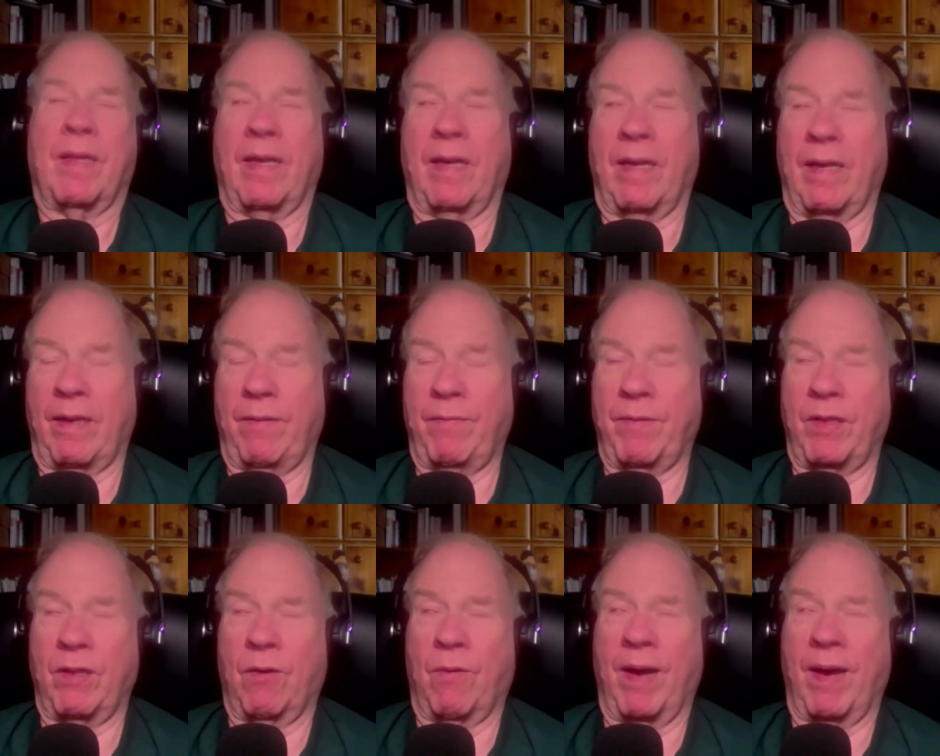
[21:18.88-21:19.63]

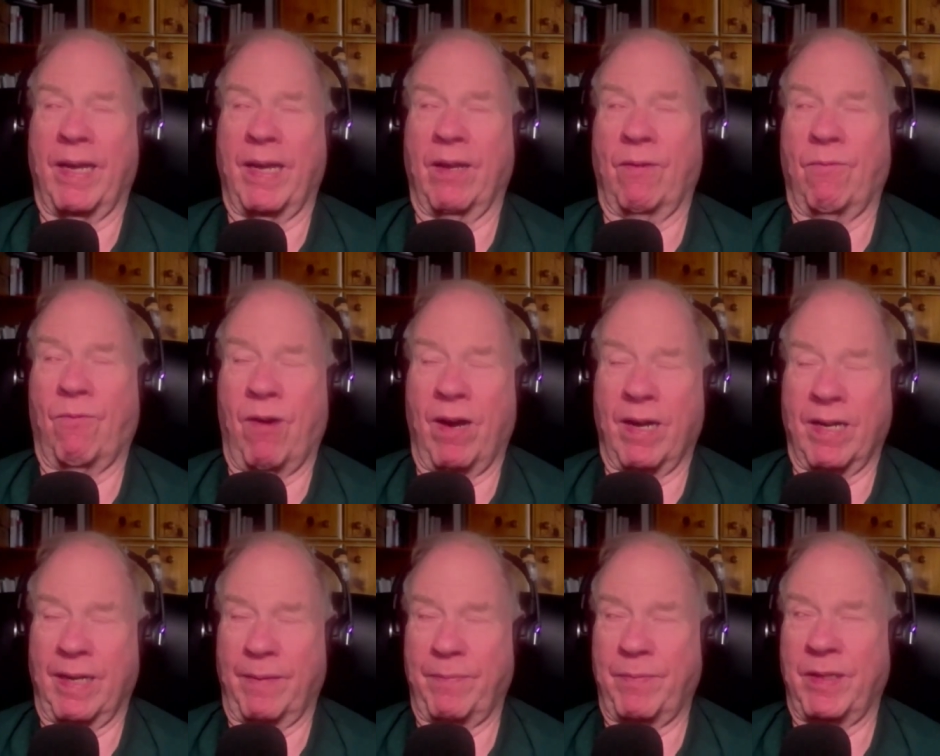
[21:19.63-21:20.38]
even though I can
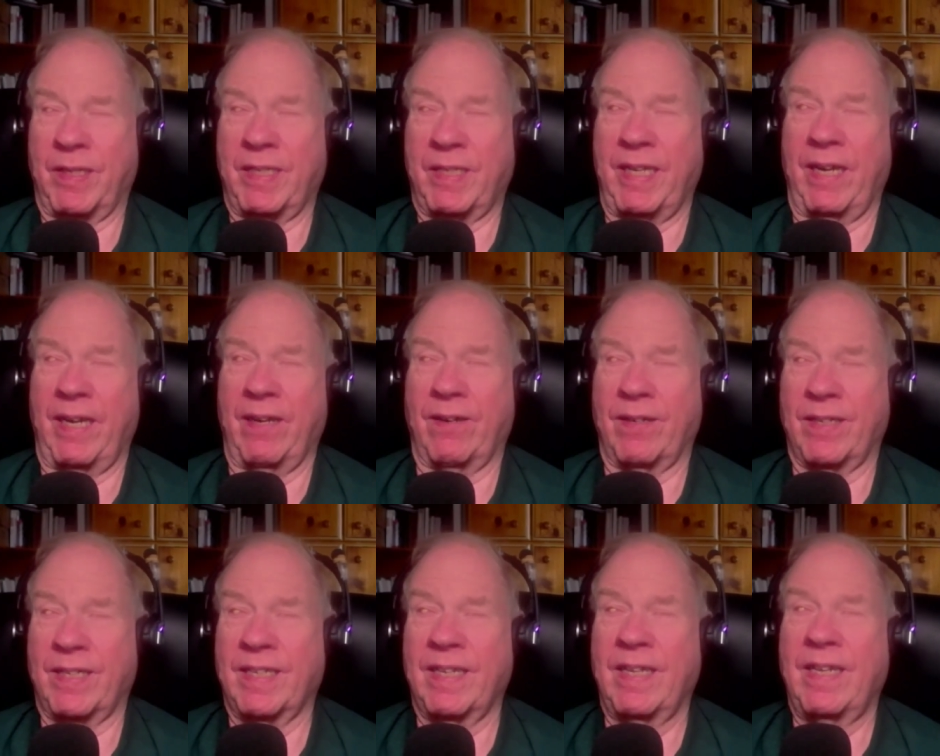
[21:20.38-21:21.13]
walk up the
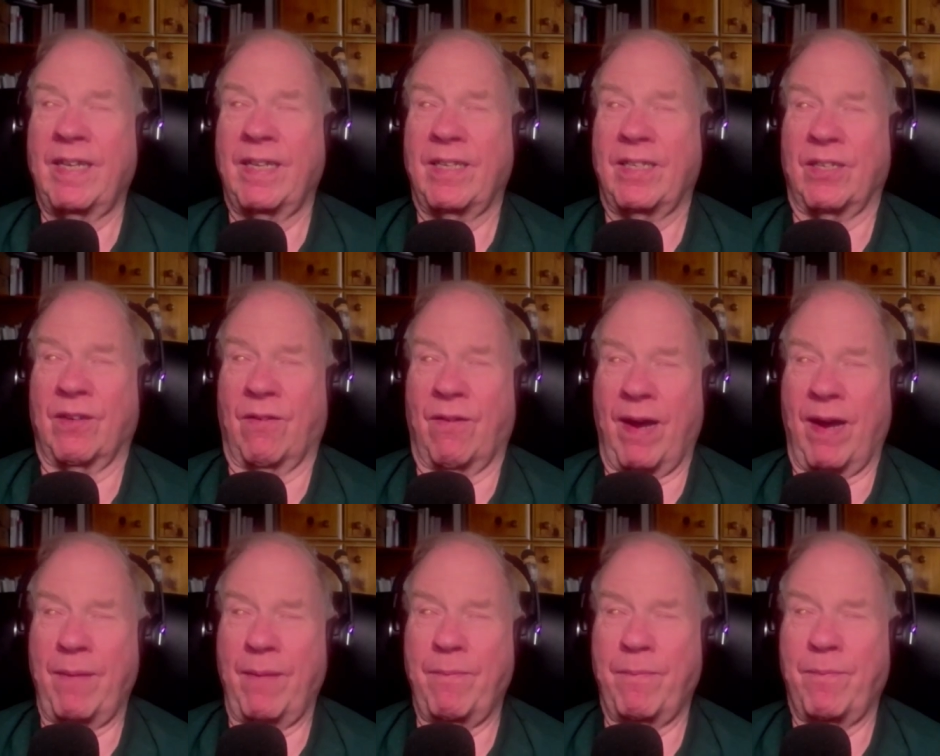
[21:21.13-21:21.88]
stairs. So
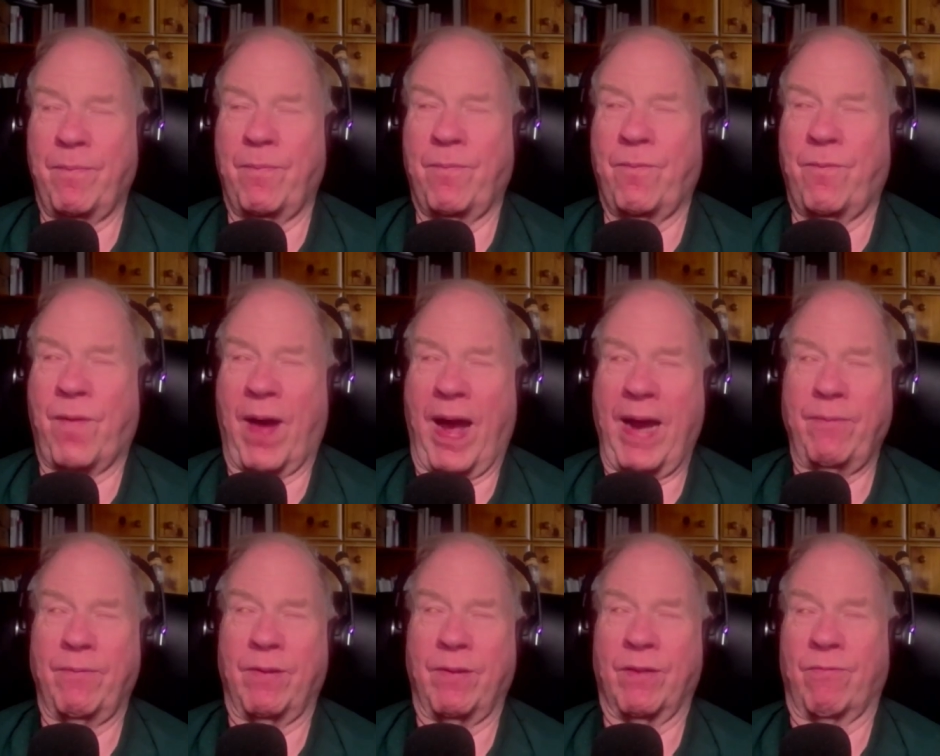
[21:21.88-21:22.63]
I'm
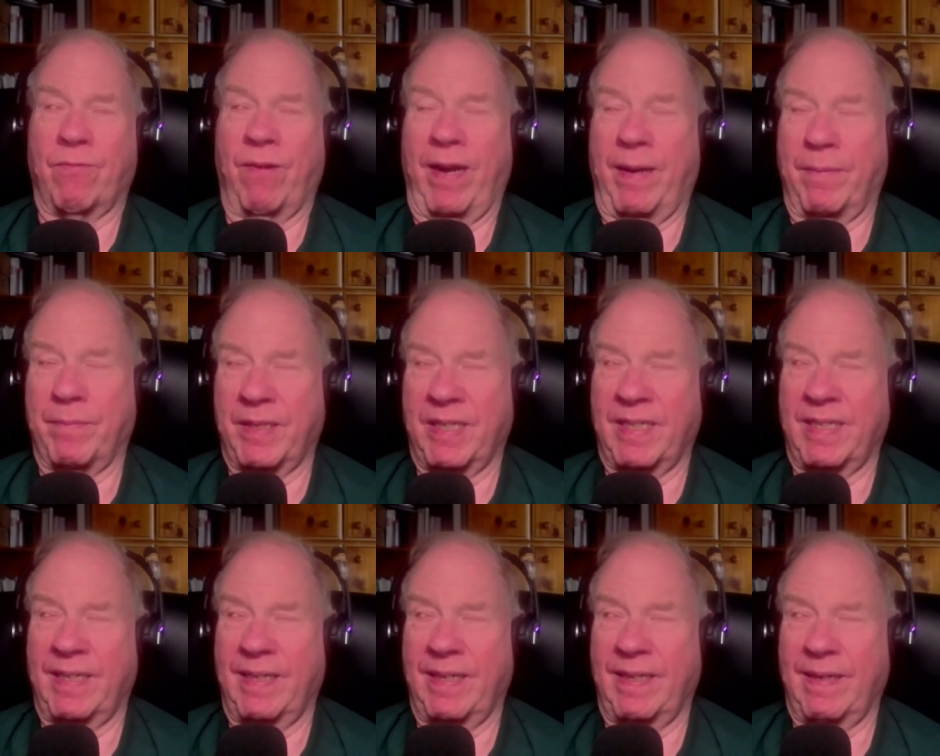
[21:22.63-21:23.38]
fine with
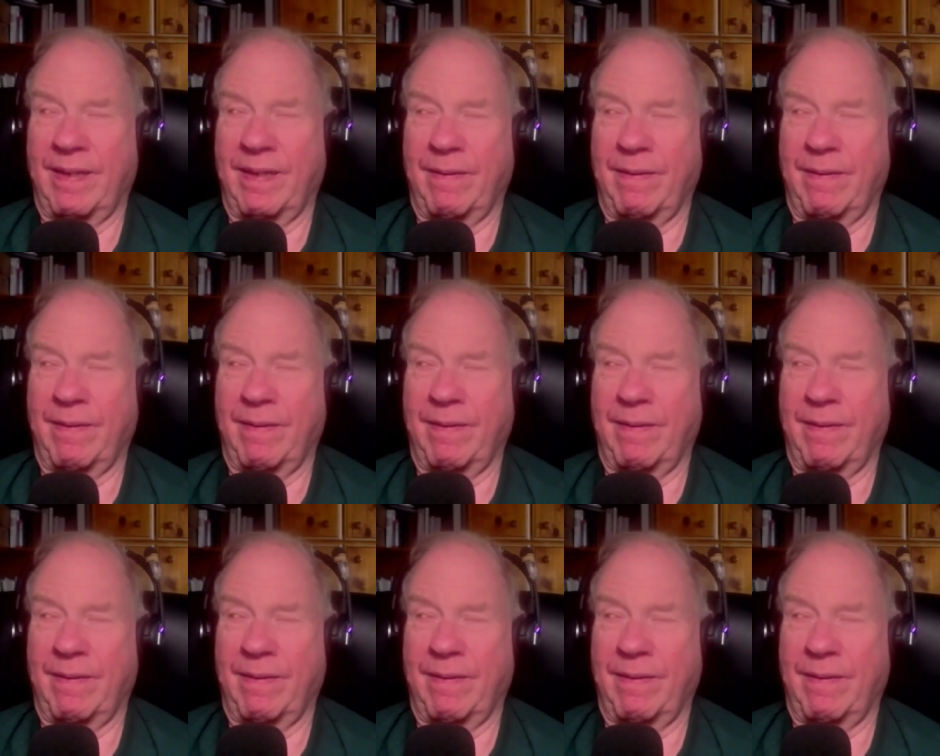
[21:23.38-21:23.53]
ramps.